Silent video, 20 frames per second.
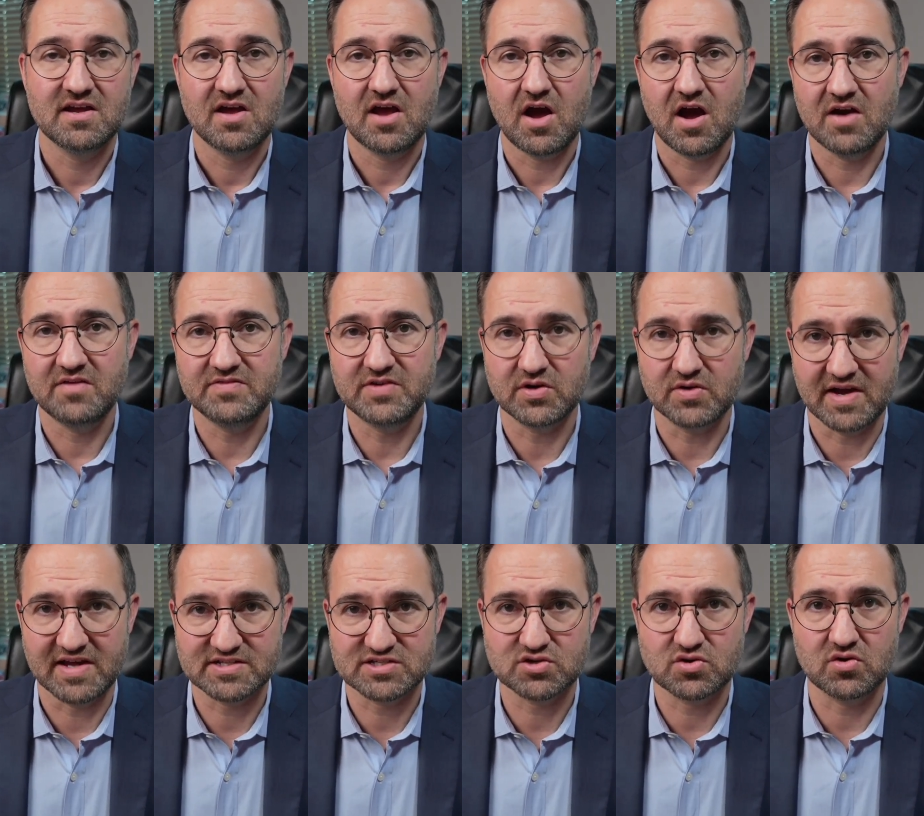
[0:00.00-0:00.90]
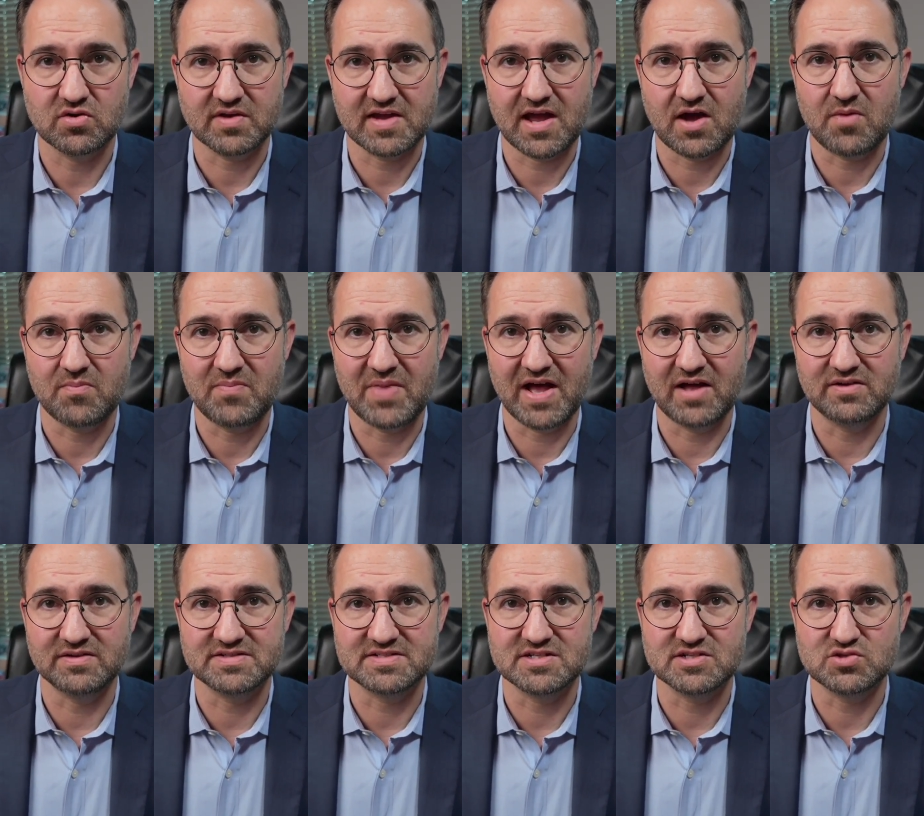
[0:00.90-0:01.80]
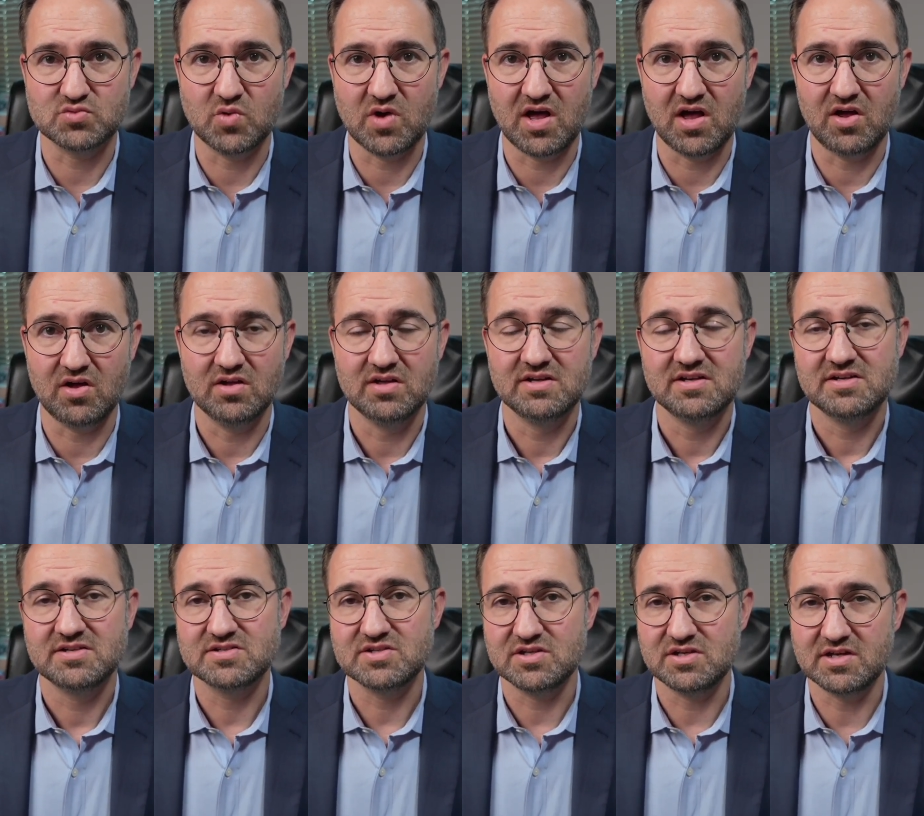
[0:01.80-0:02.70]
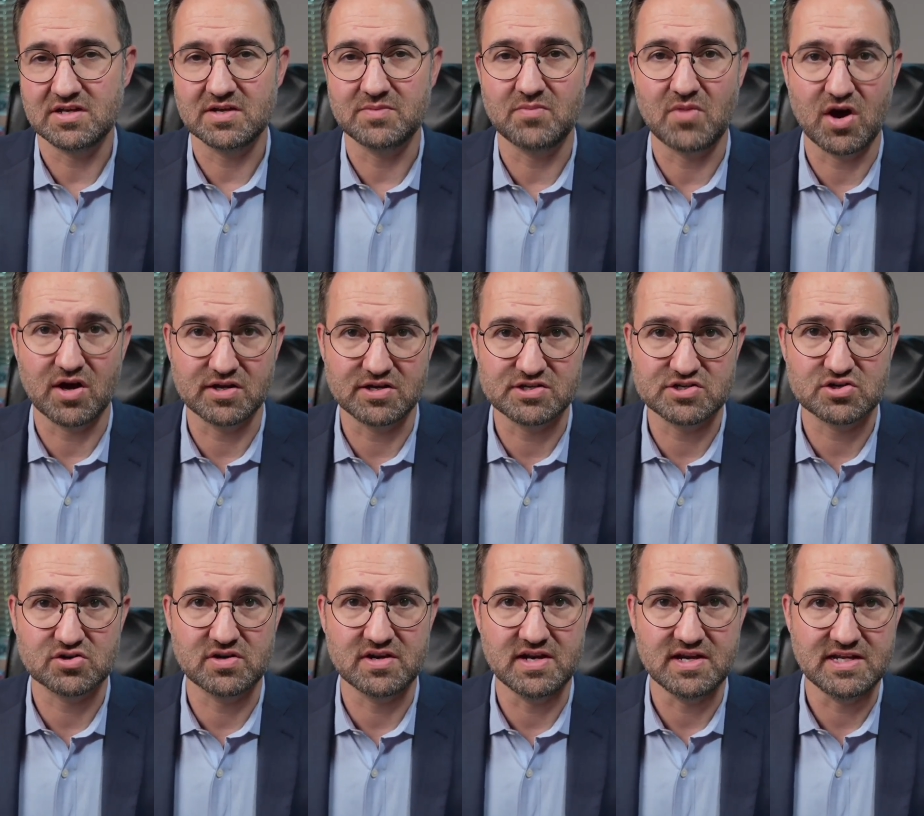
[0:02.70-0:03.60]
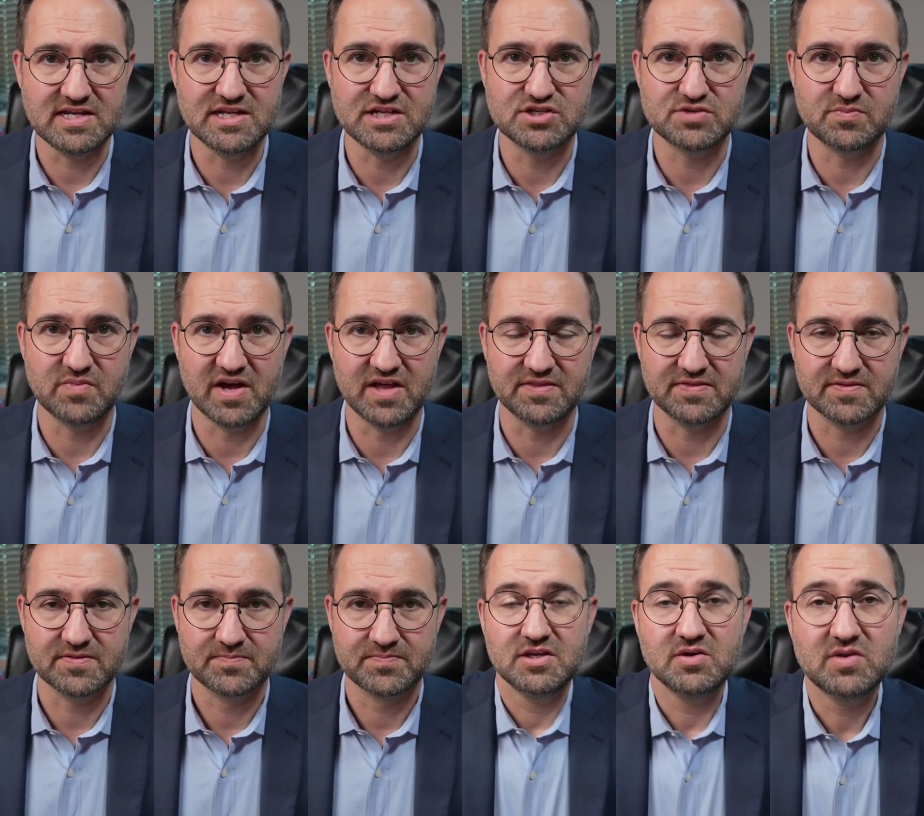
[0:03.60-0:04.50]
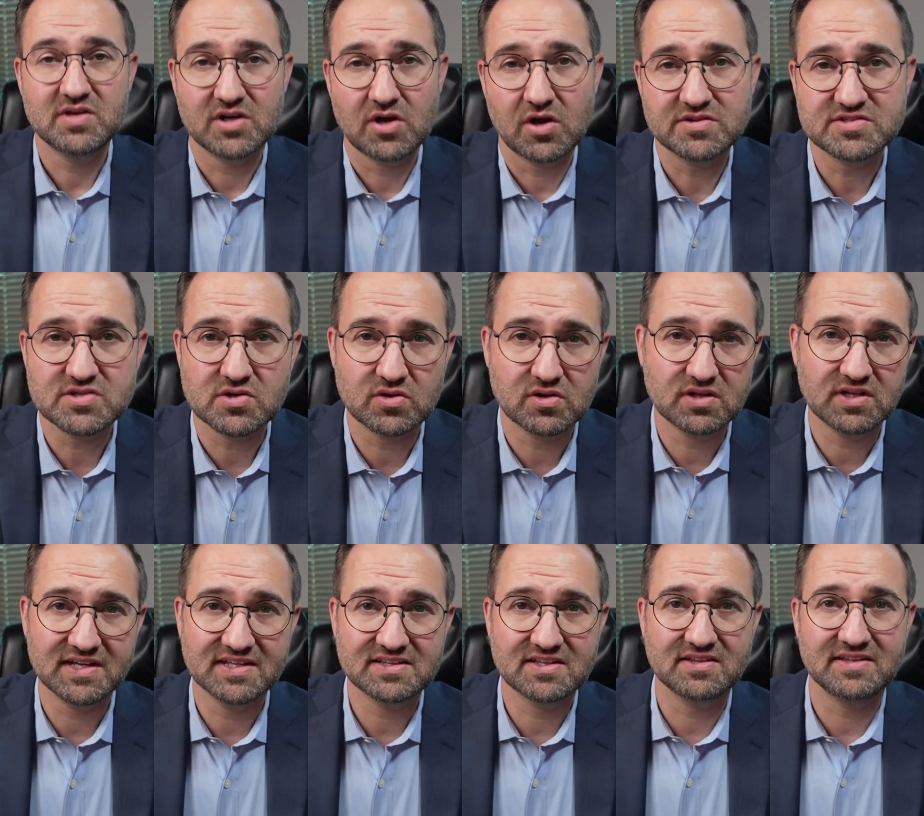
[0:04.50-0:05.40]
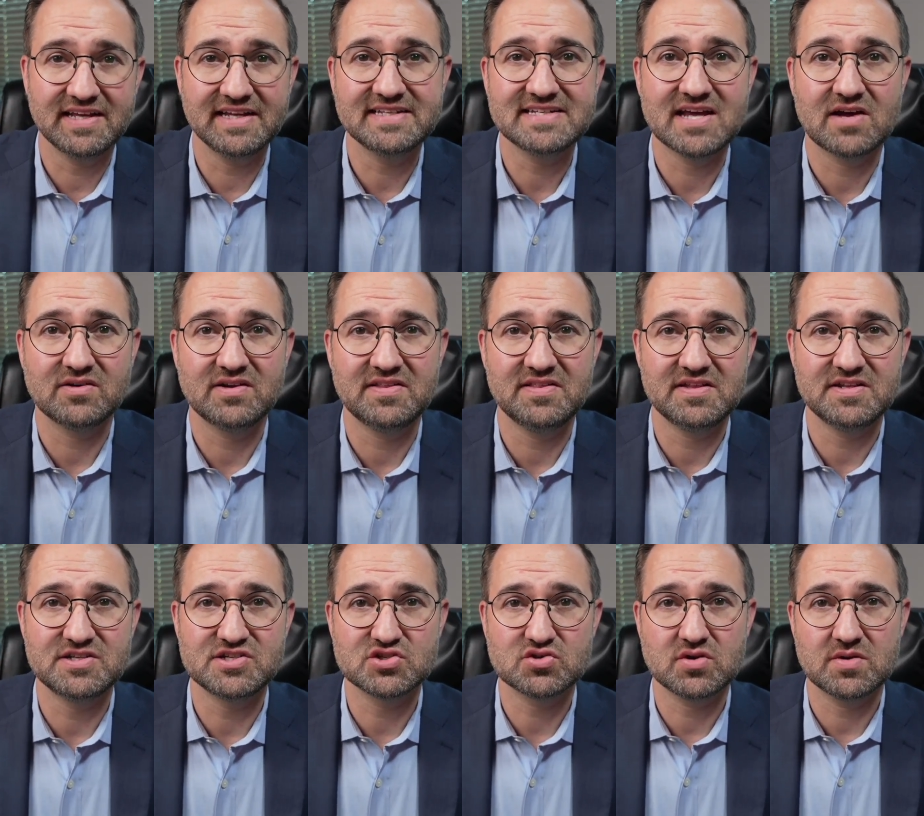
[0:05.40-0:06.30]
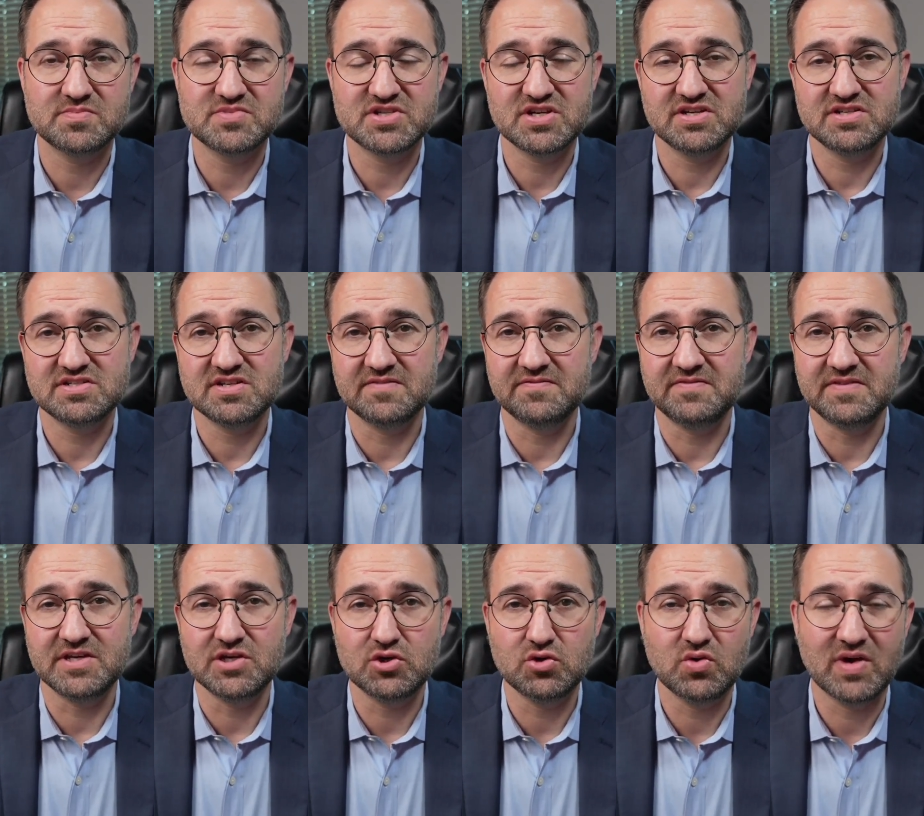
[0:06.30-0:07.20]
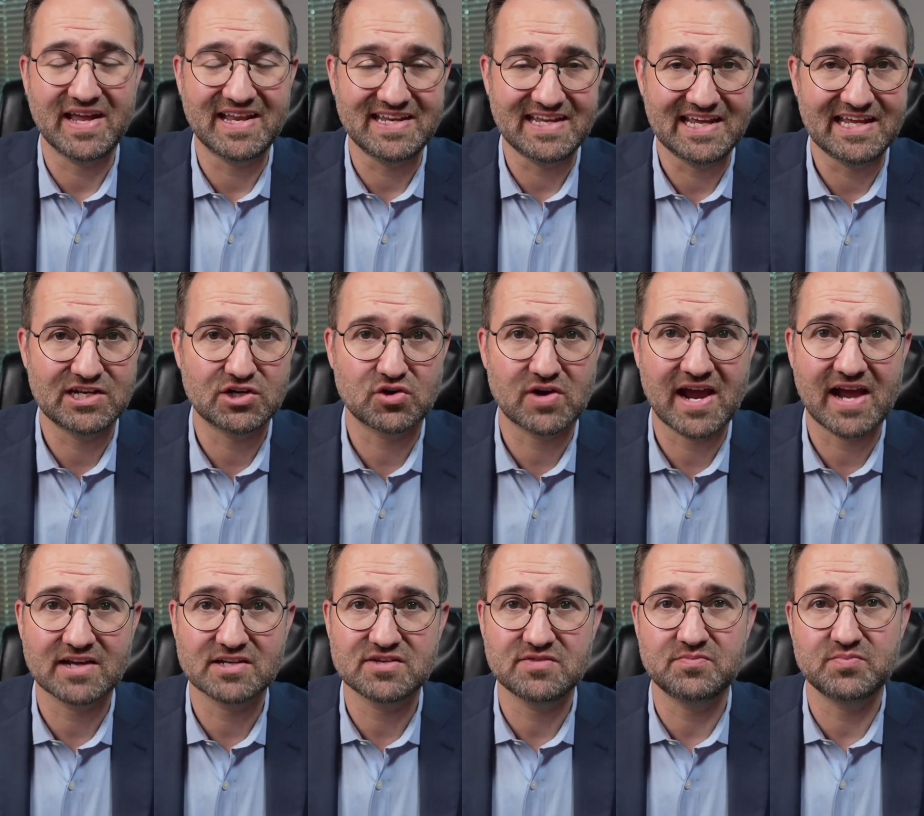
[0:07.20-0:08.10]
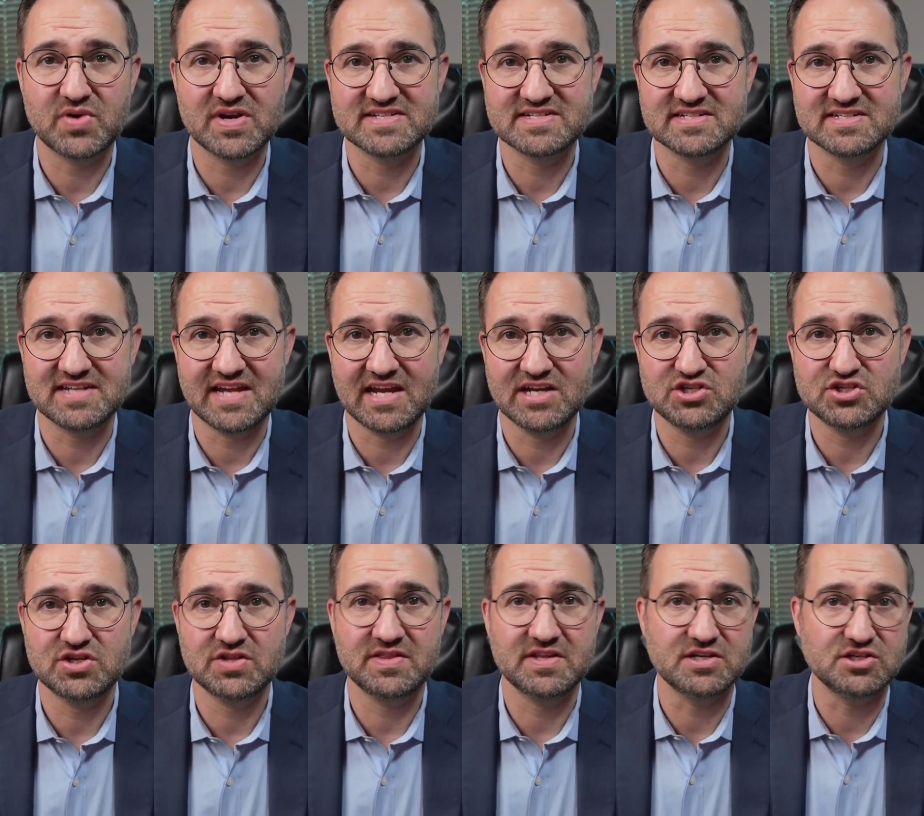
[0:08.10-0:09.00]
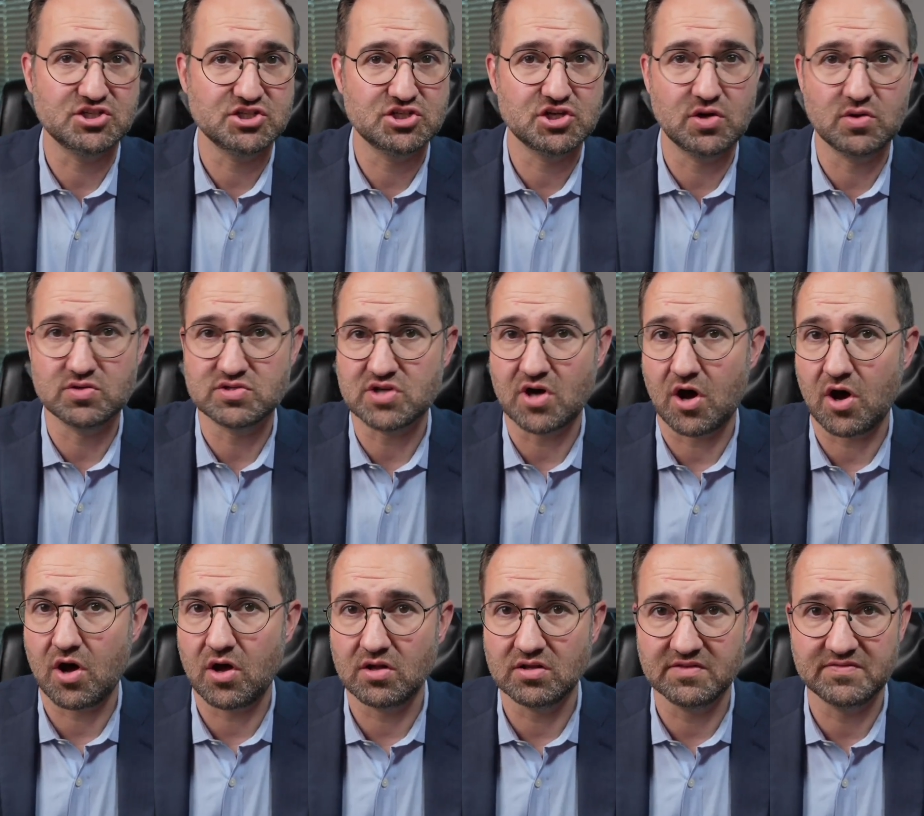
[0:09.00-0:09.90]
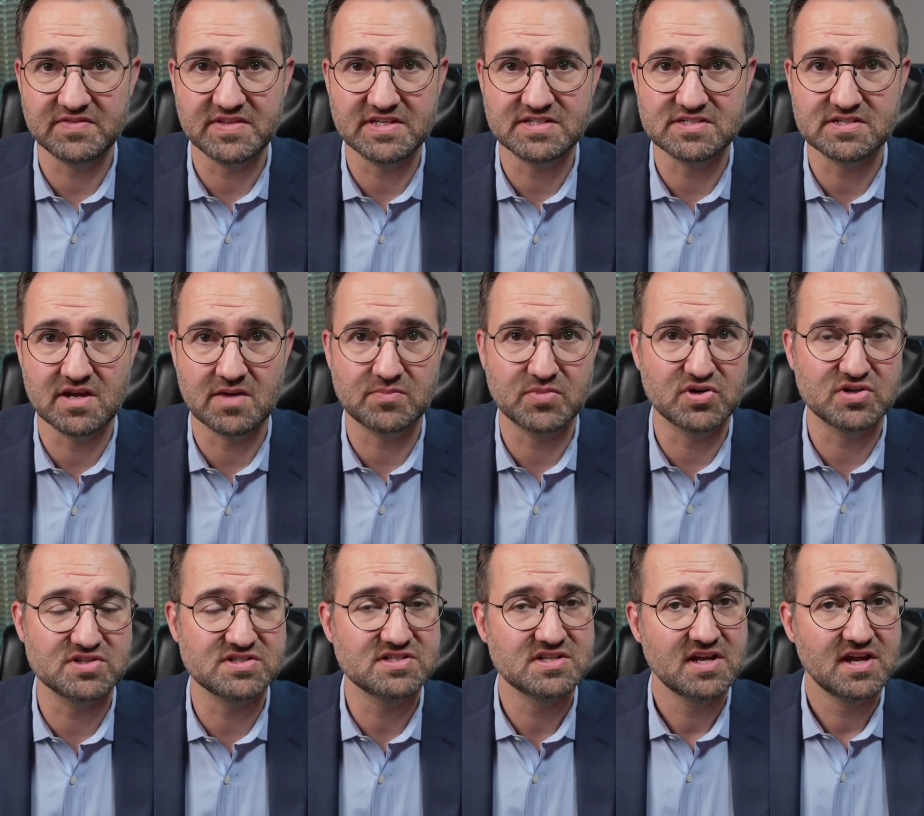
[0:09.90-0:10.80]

of your escrow account balance as well, so you can monitor it each month. You can also click the link down in the description to view an interactive presentation that shows all of these numbers